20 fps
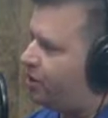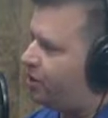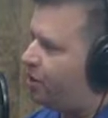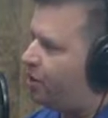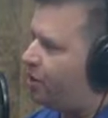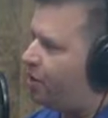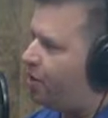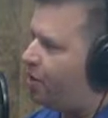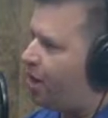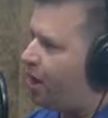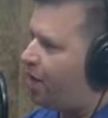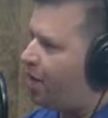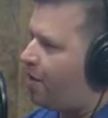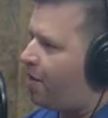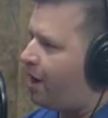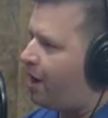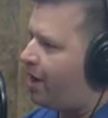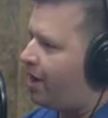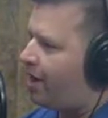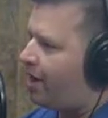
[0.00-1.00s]

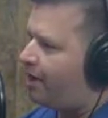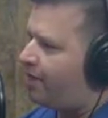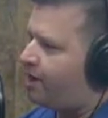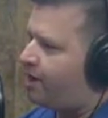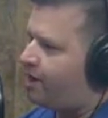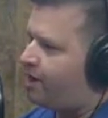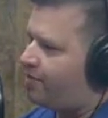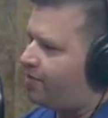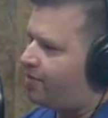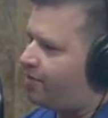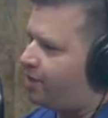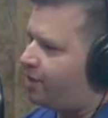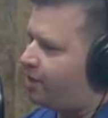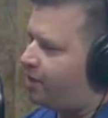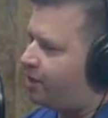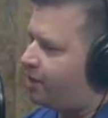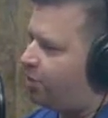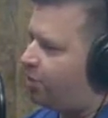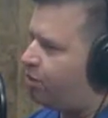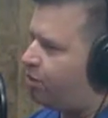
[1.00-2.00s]
So I
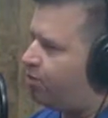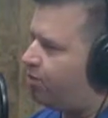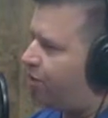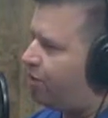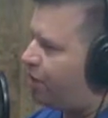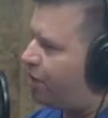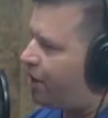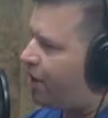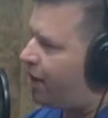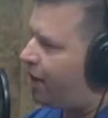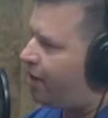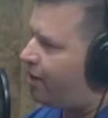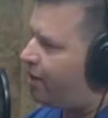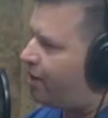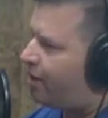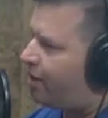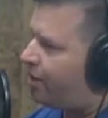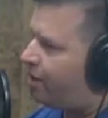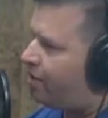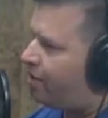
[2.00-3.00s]
scored pretty high
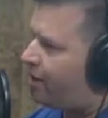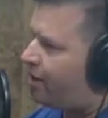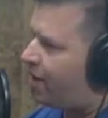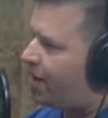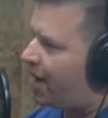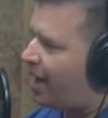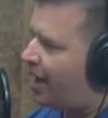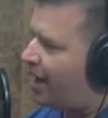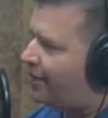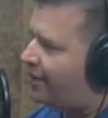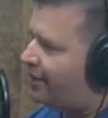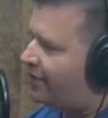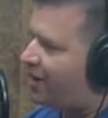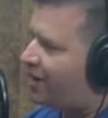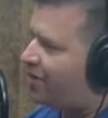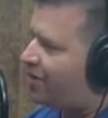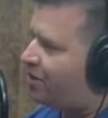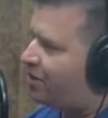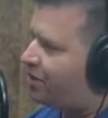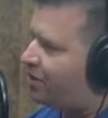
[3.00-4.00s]
on my
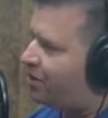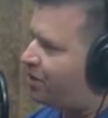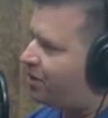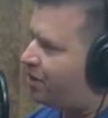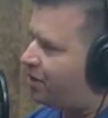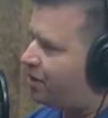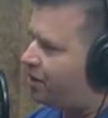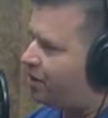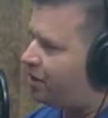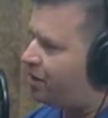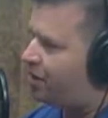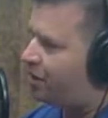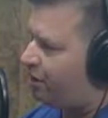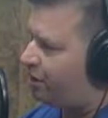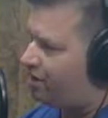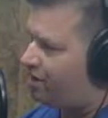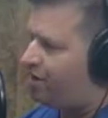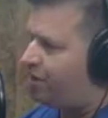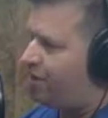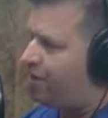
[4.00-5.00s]
ASVAB, which is like the
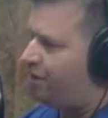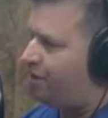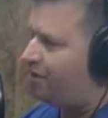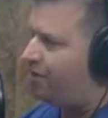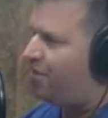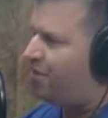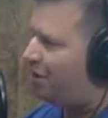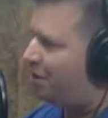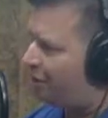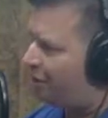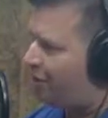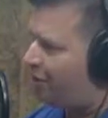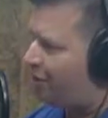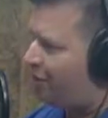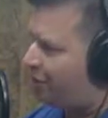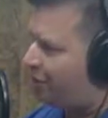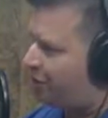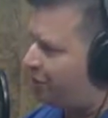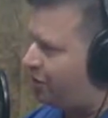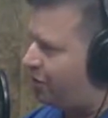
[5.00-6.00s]
military
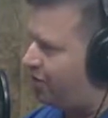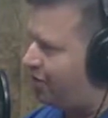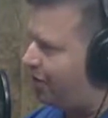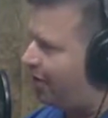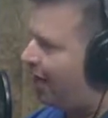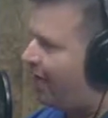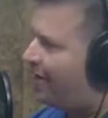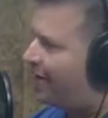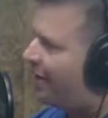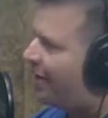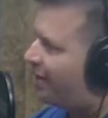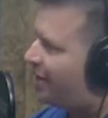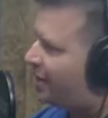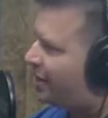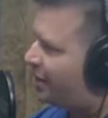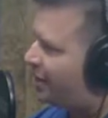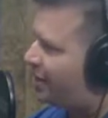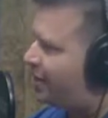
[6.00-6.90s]
version of a SAT.